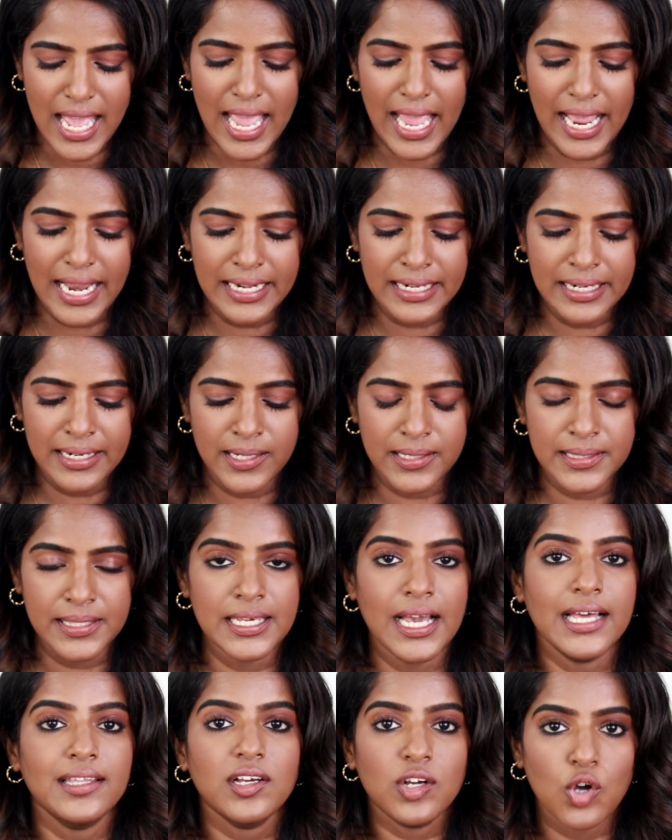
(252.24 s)
And
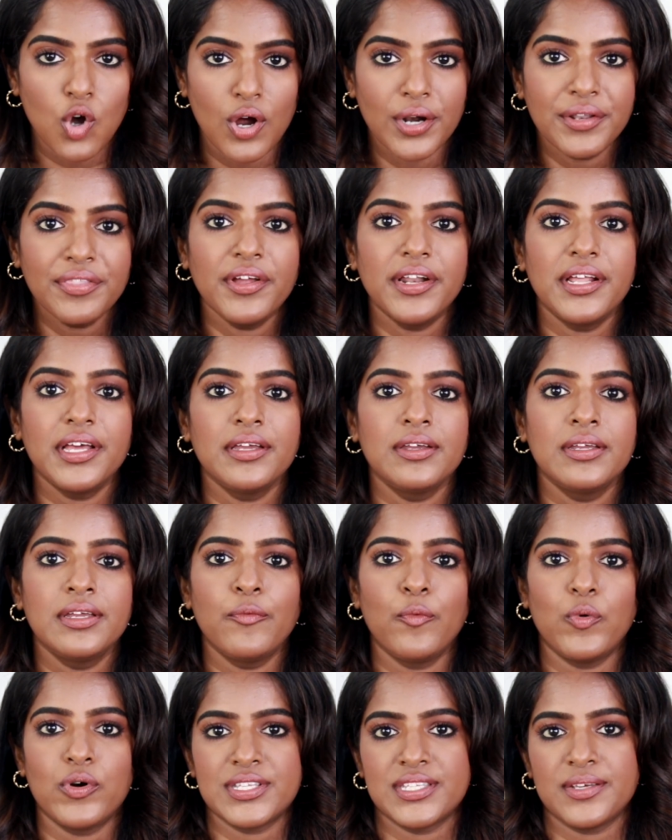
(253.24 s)
the other con that I
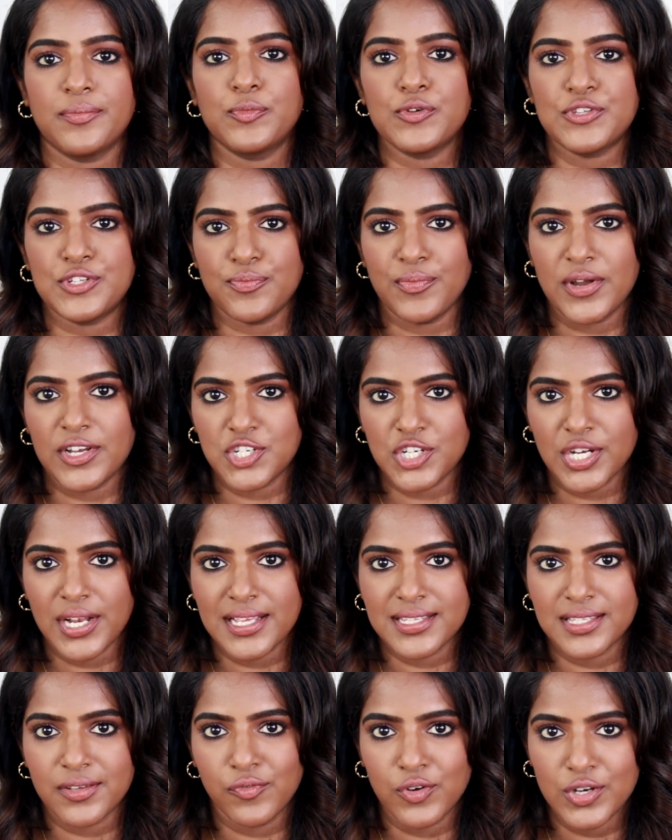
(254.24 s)
was supposed to mention
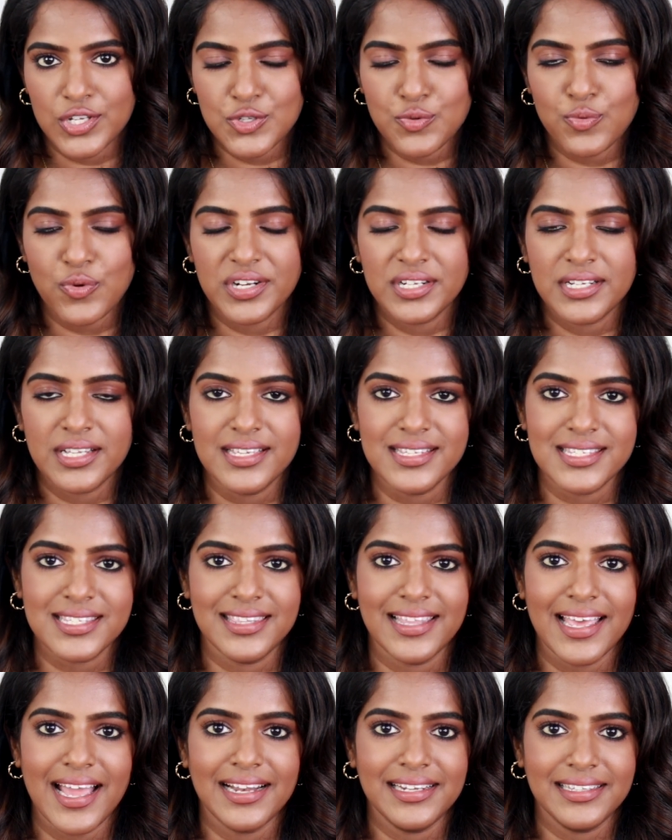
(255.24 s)
as the first one is
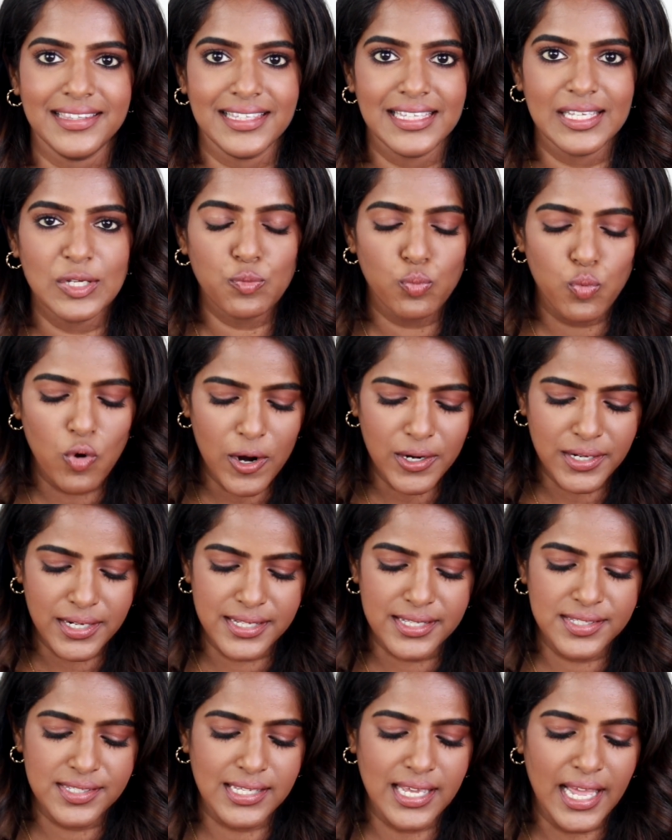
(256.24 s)
that the wand
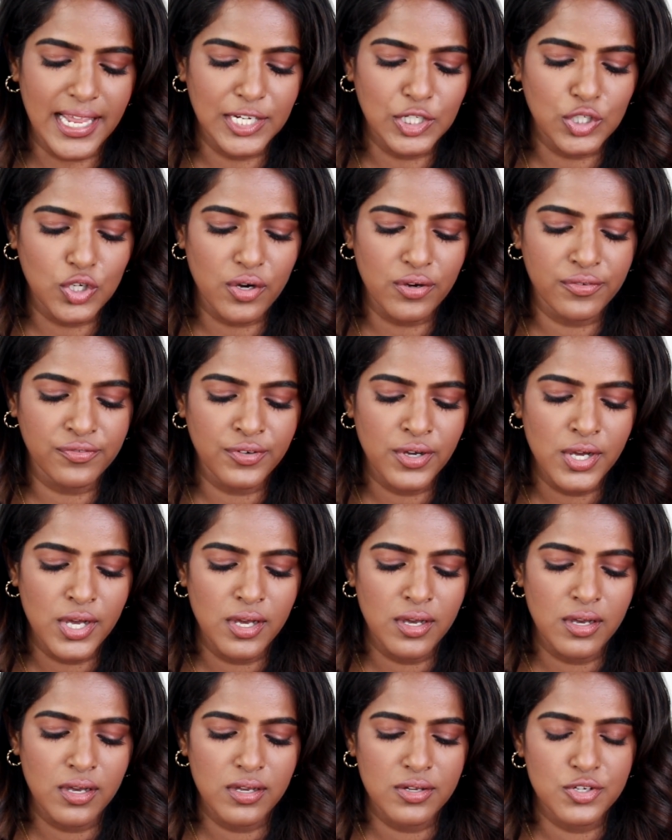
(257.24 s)
is kind of
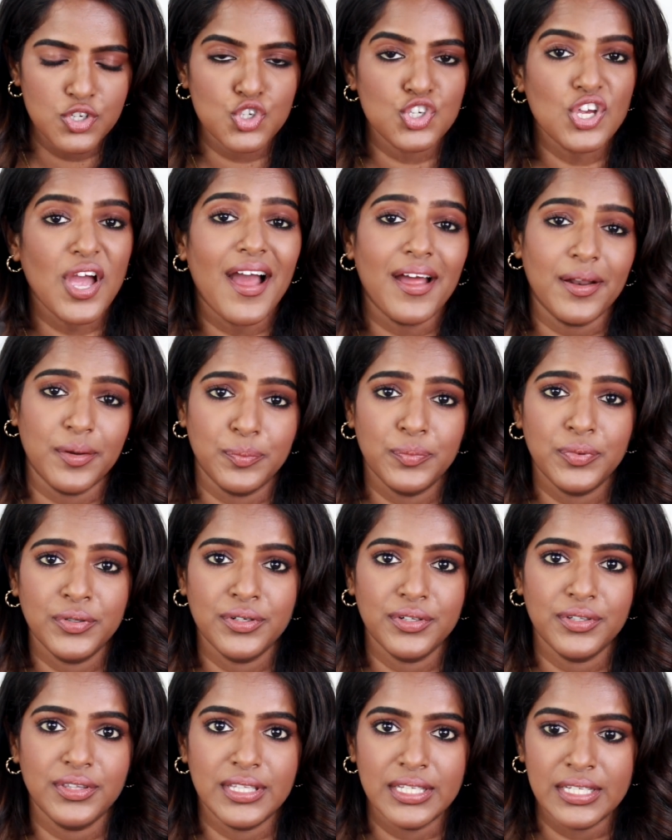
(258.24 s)
sharp.
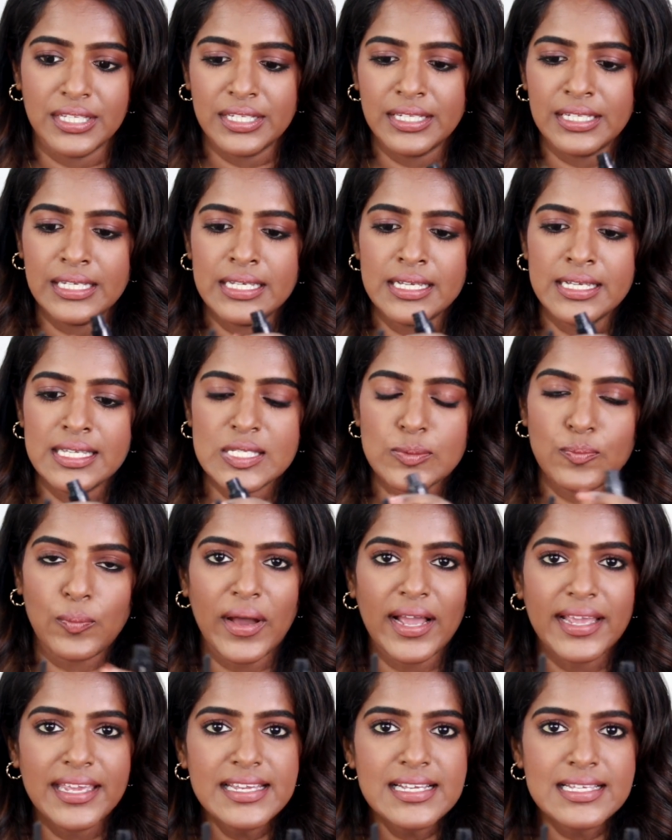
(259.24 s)
The
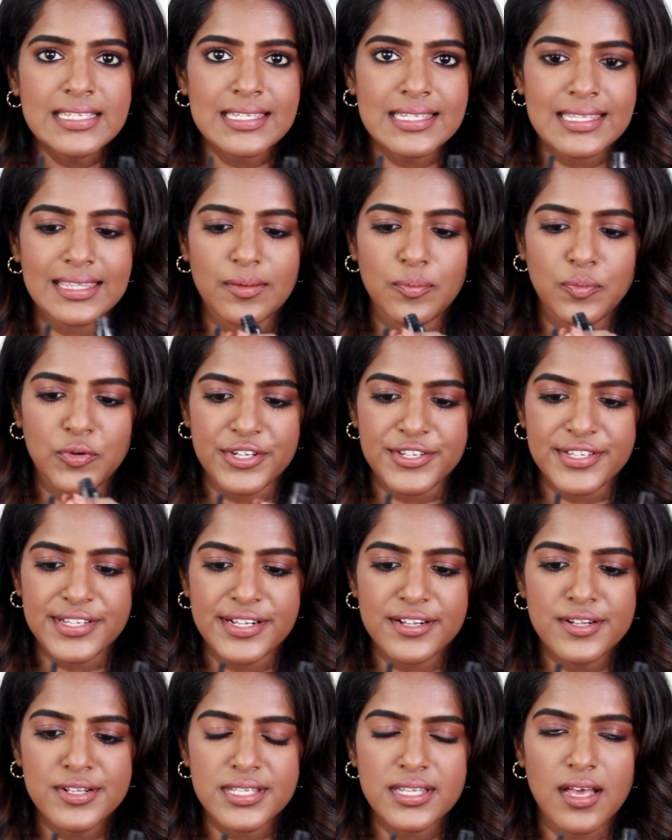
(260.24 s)
spikes, the
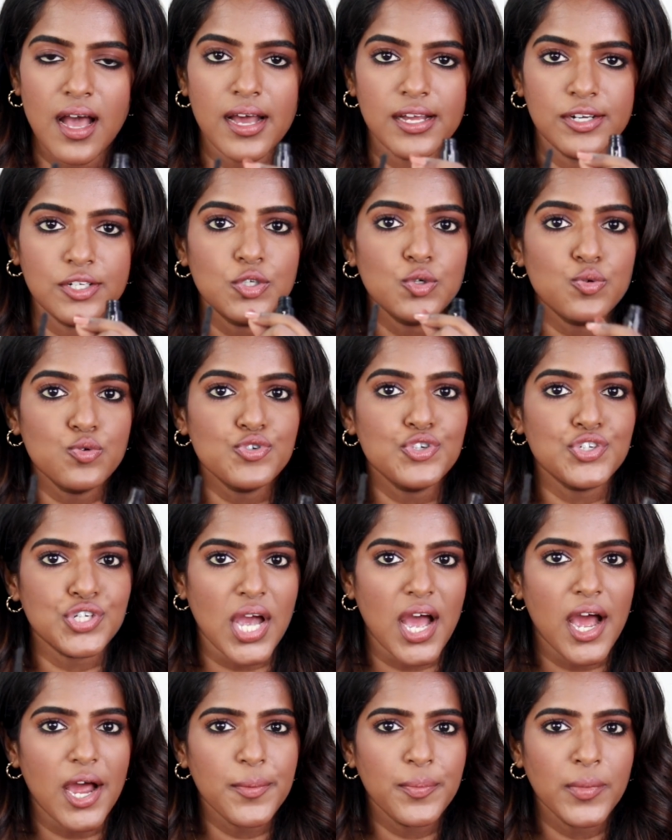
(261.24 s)
bristles are too
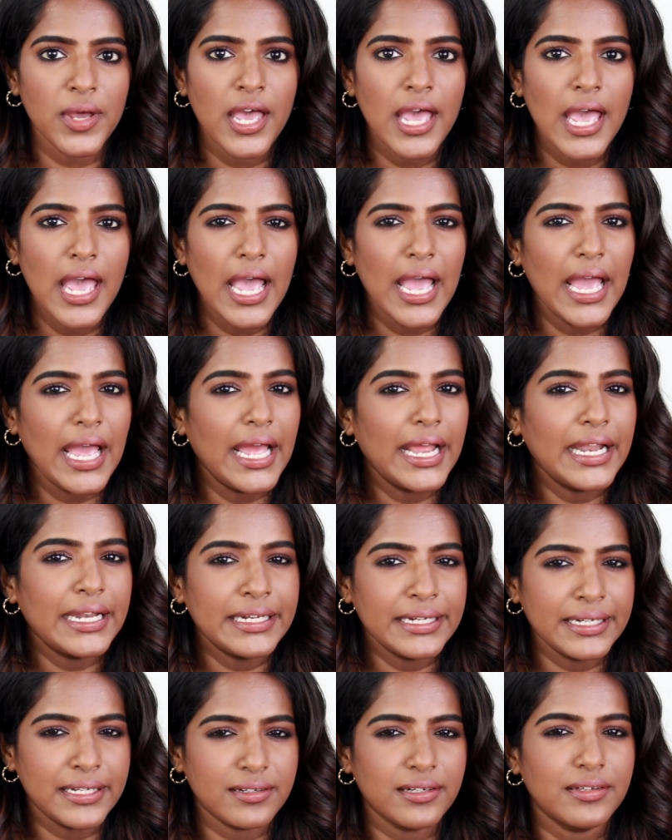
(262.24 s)
sharp
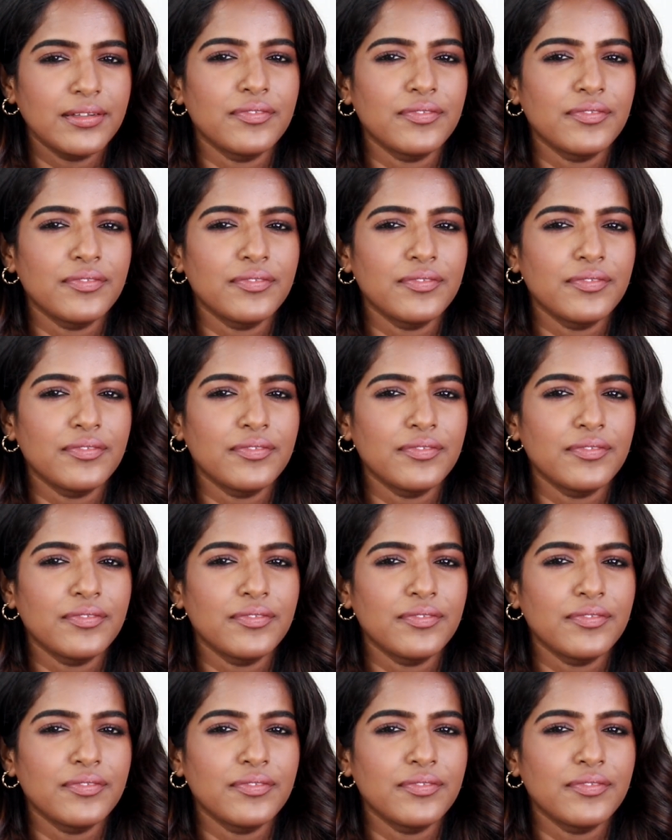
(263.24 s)
and